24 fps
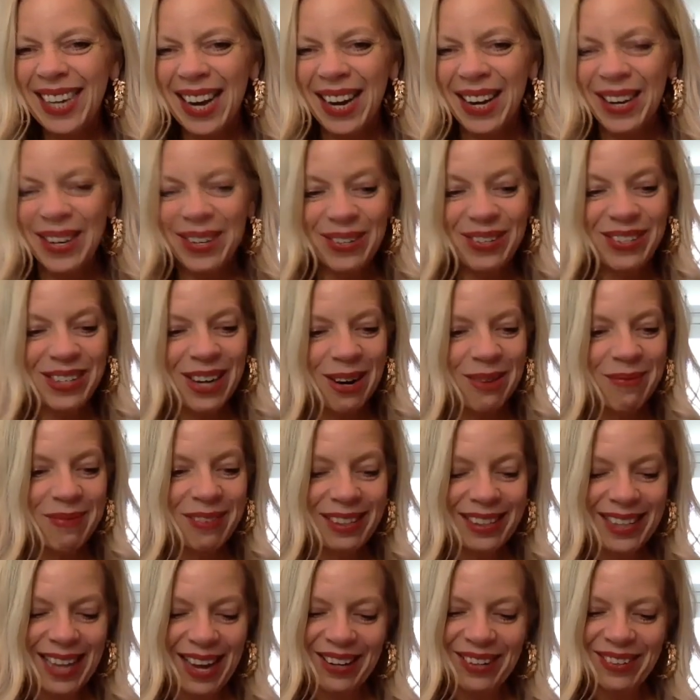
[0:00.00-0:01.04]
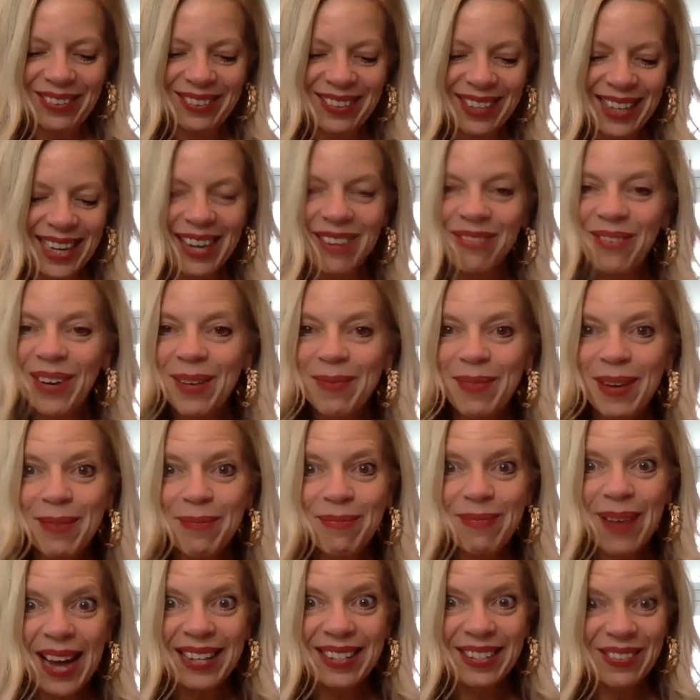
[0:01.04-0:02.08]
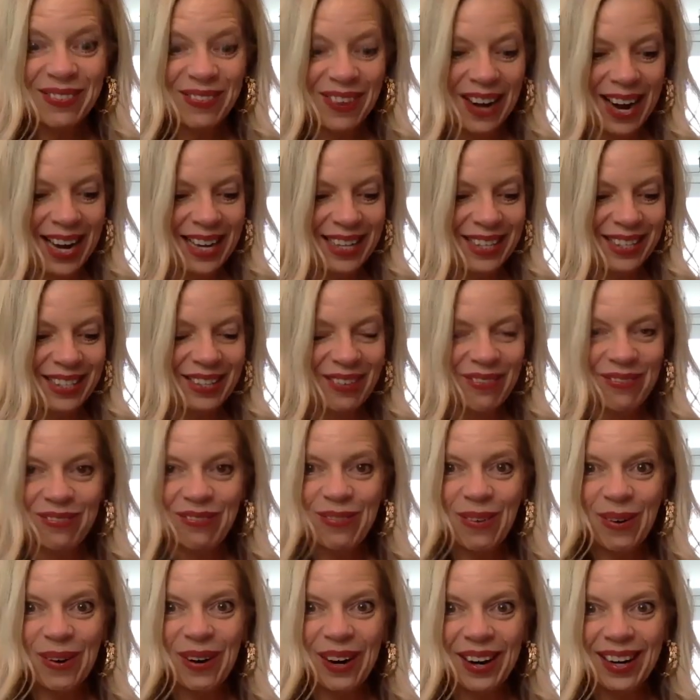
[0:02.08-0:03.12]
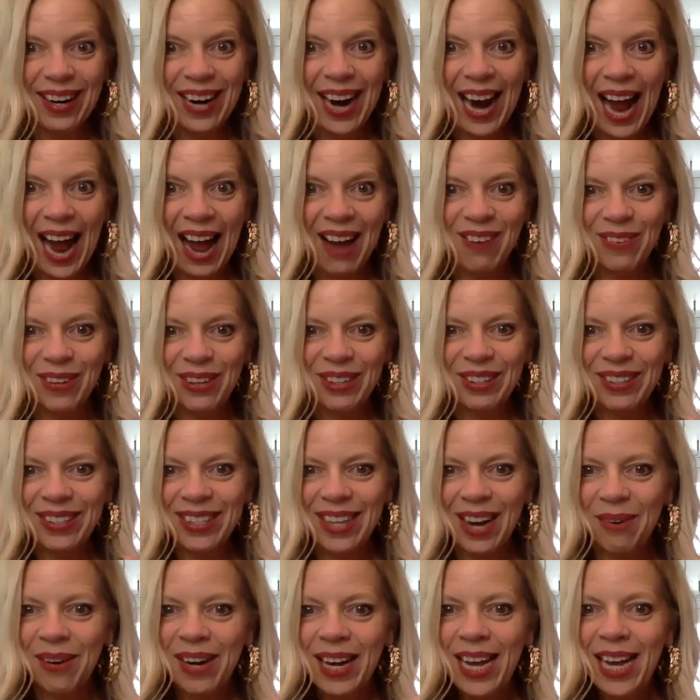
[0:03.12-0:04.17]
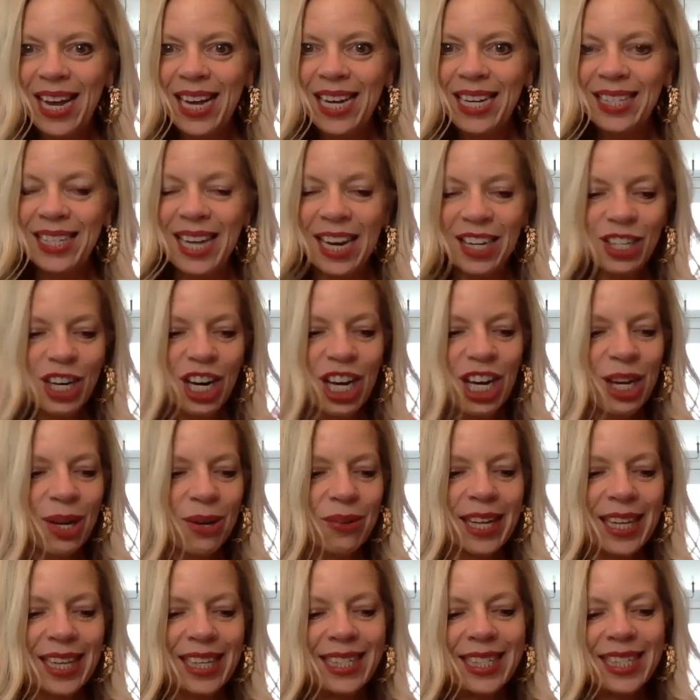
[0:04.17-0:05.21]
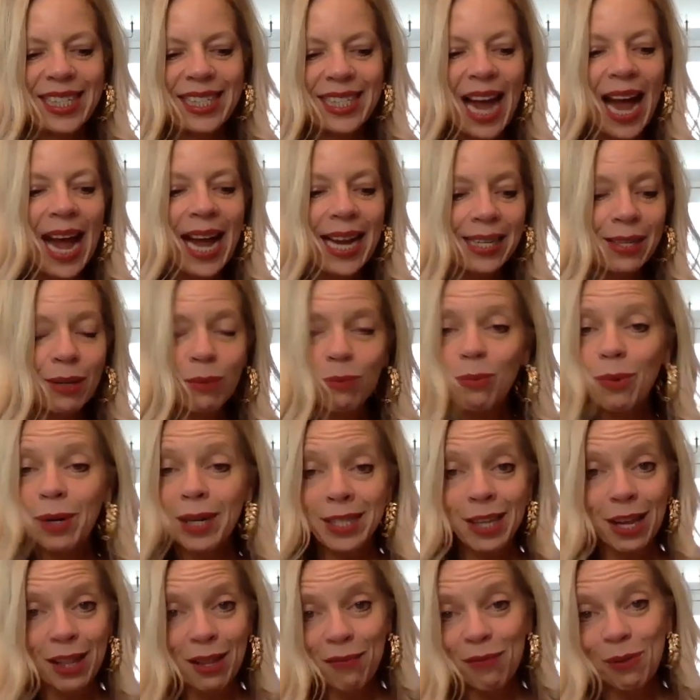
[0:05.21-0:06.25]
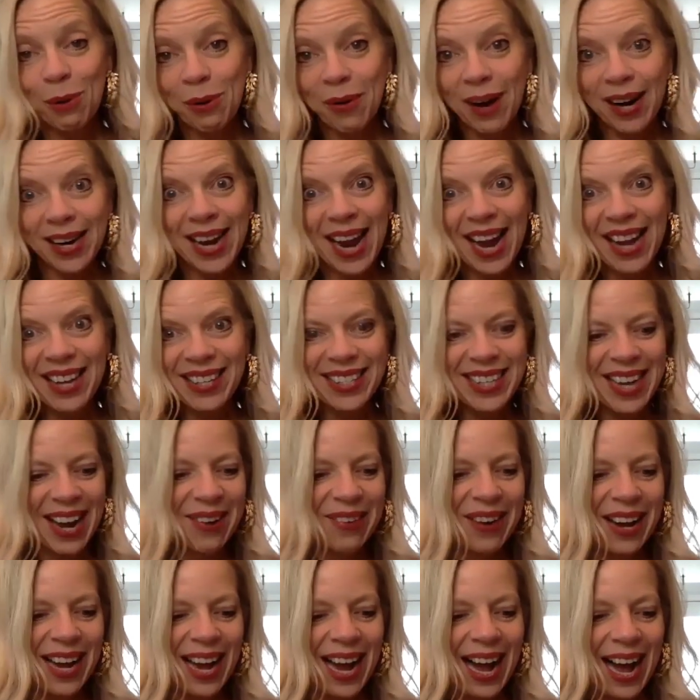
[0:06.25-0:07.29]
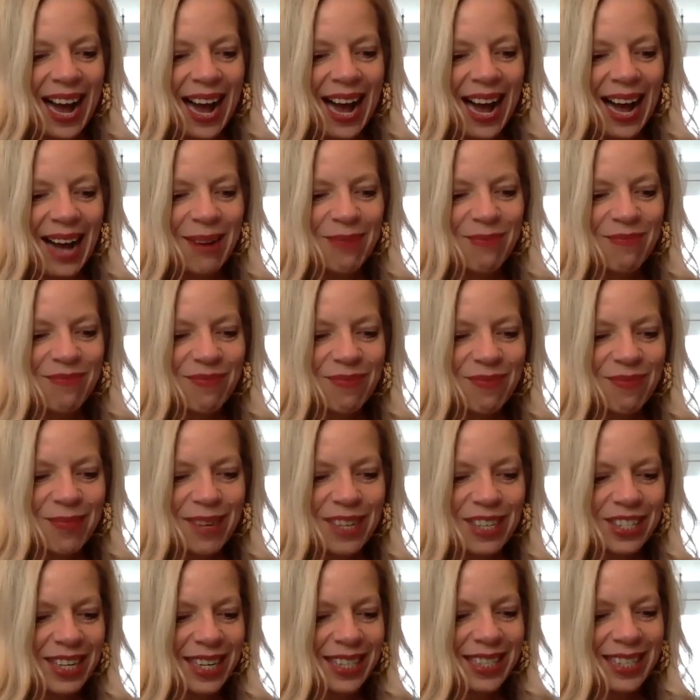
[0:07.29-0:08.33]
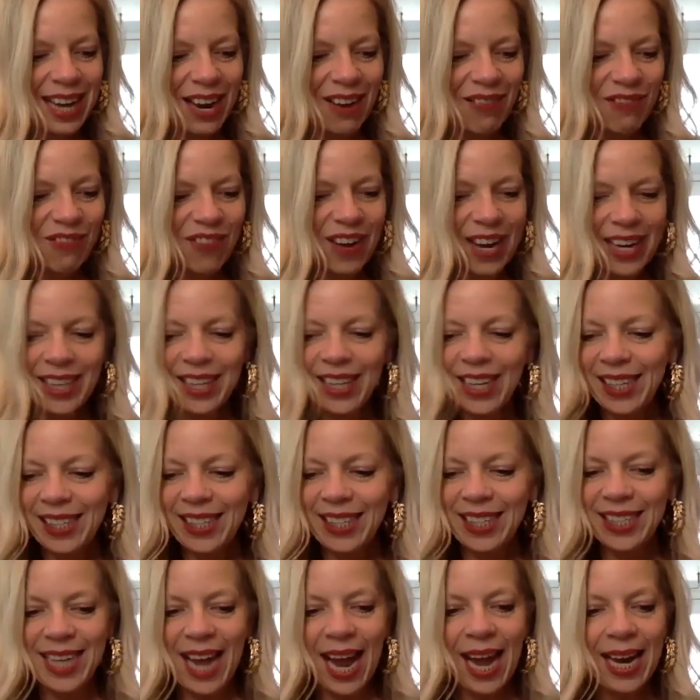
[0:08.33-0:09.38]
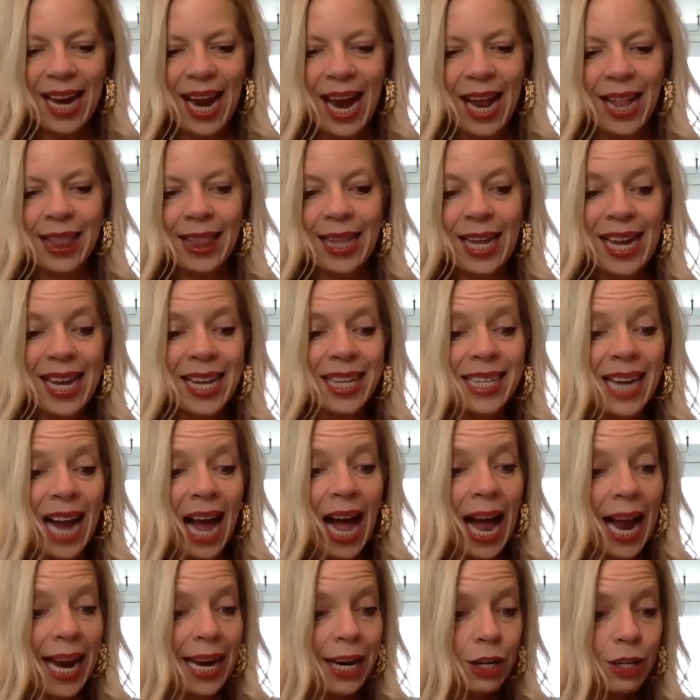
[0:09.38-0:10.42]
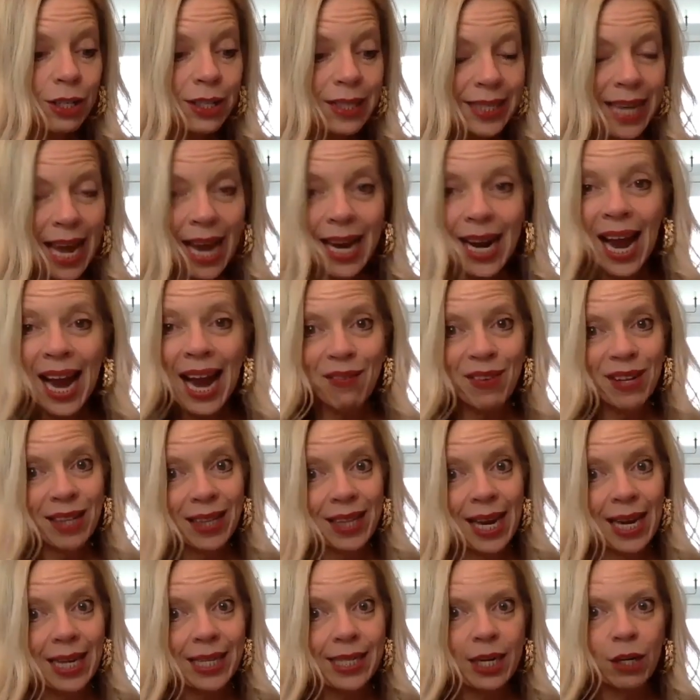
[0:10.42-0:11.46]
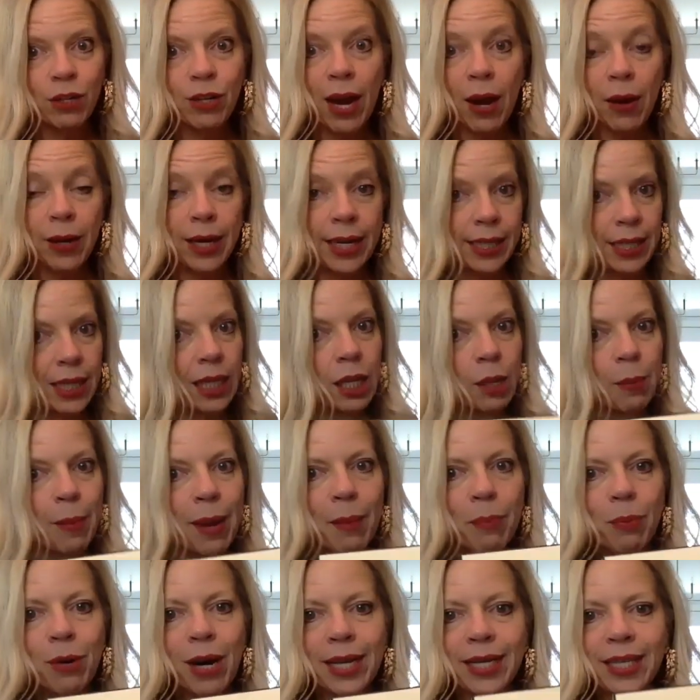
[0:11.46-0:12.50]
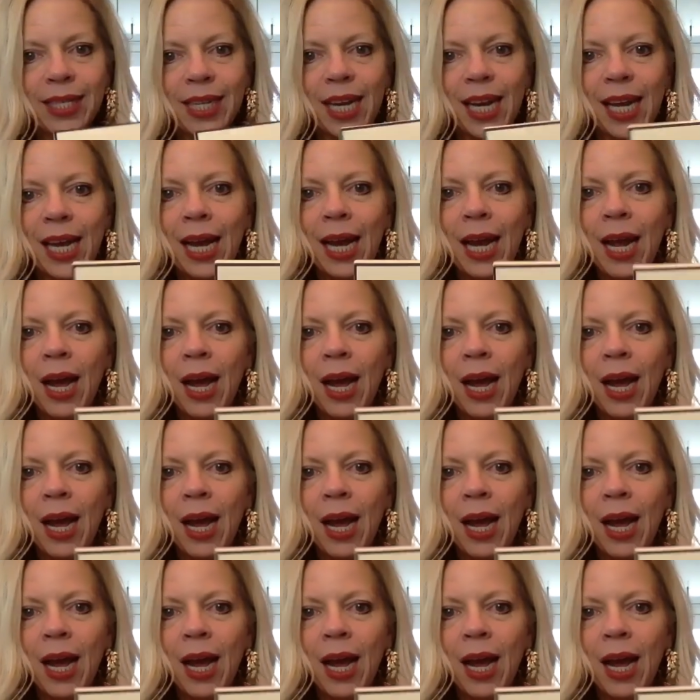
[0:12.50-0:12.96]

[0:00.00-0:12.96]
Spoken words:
go, Jo Malone. Can we be best friends forever? So such a cute little set. One is on the floor right now. So, but just a fun little set. And the entire set, I have it linked here. Now it is a little bit pricey,